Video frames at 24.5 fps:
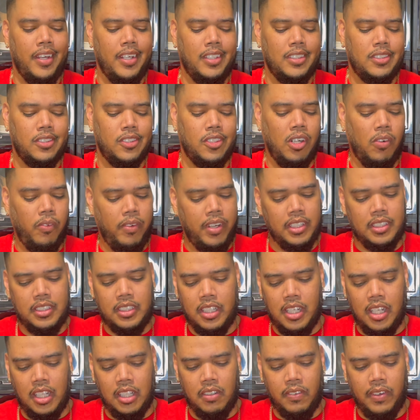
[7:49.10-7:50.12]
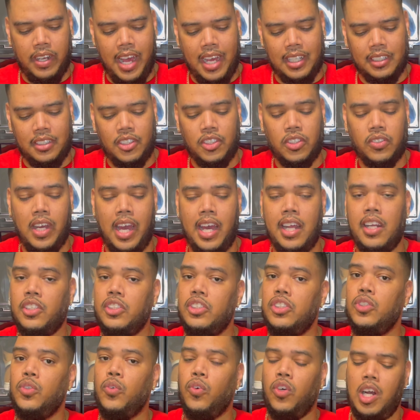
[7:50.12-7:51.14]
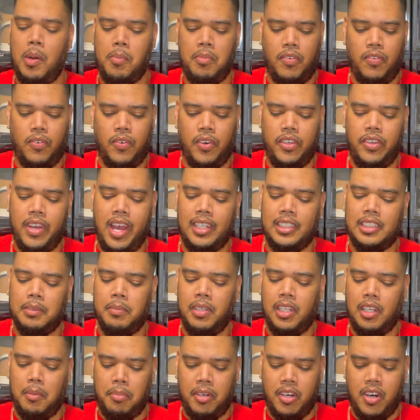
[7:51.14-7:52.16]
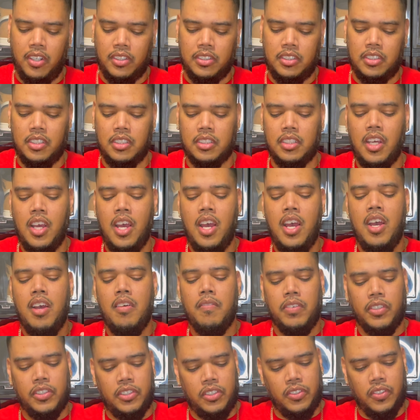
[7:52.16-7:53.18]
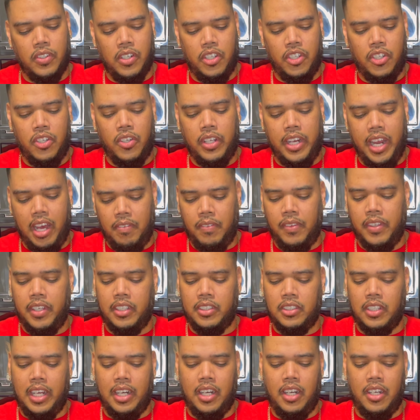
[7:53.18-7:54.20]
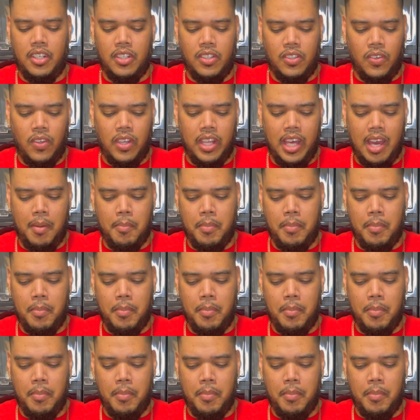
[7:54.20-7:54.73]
to a retailer and actually try the shoe on before you actually make a purchase, for sure, you definitely can try to do that.